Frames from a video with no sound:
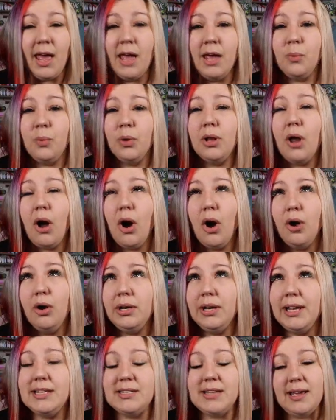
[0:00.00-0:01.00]
It will
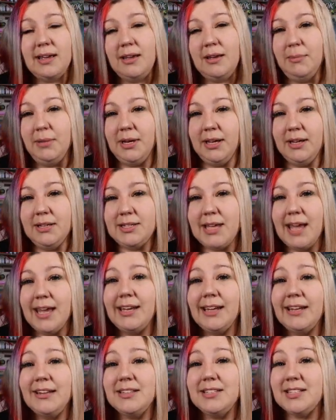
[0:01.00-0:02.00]
only take a minute and
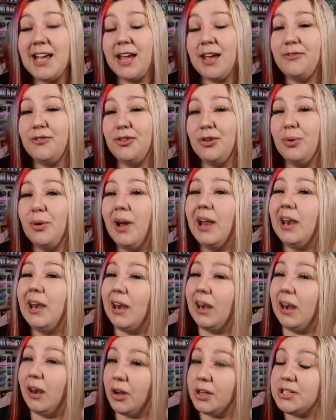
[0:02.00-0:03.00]
it'll save you a
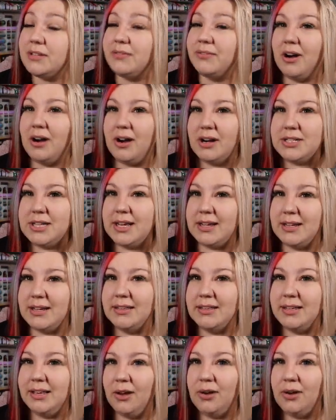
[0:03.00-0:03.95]
lot of heartache in the